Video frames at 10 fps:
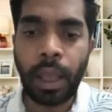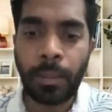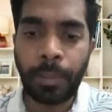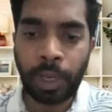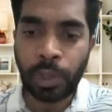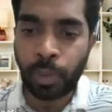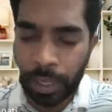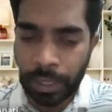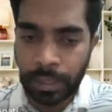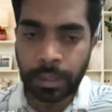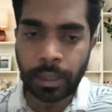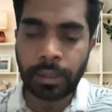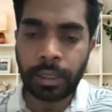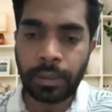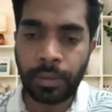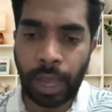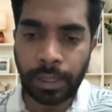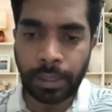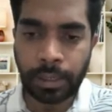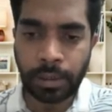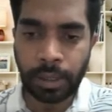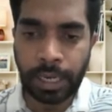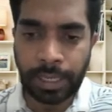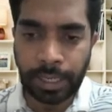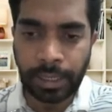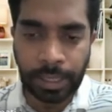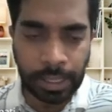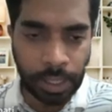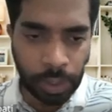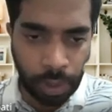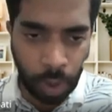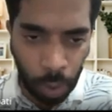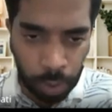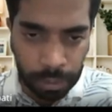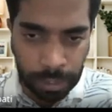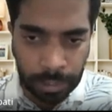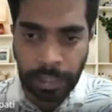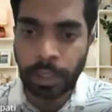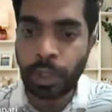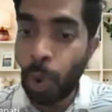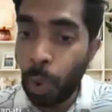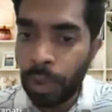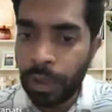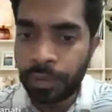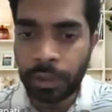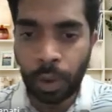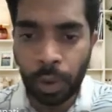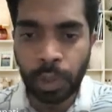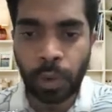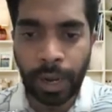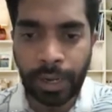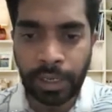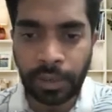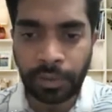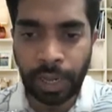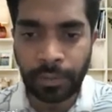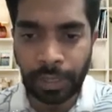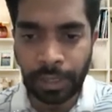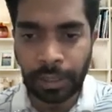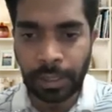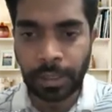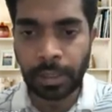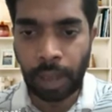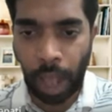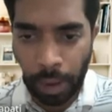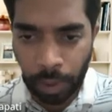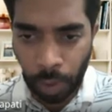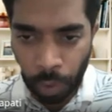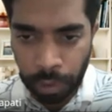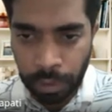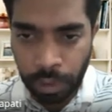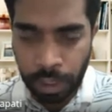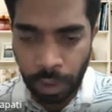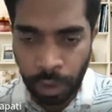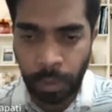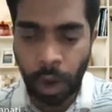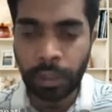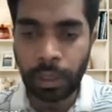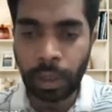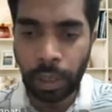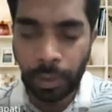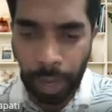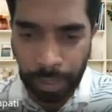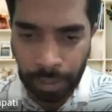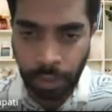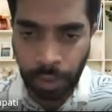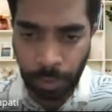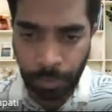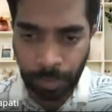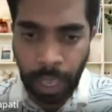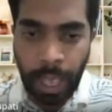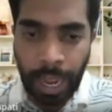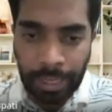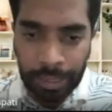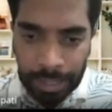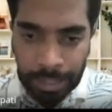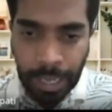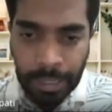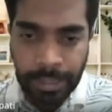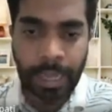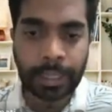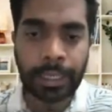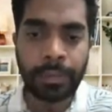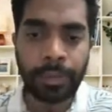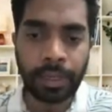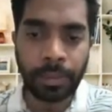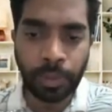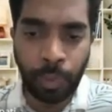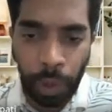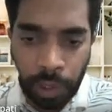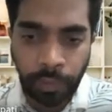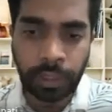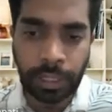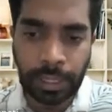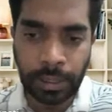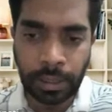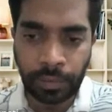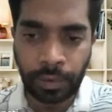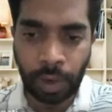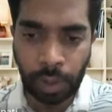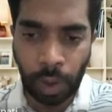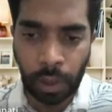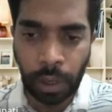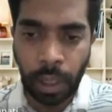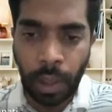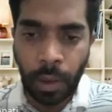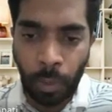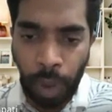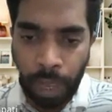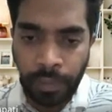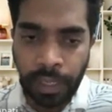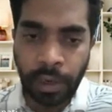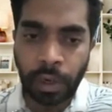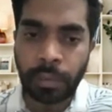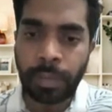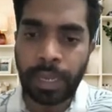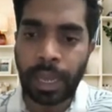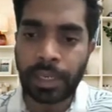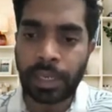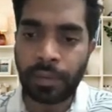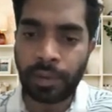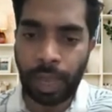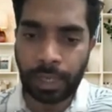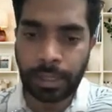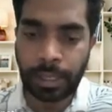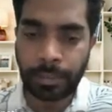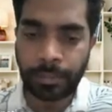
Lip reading: Because once the virus integrates into the host cell, there's no way for the host to identify whether this is our own genome or the virus genome. And this exactly becomes one of the reasons, if not all, why we cannot make HIV vaccine.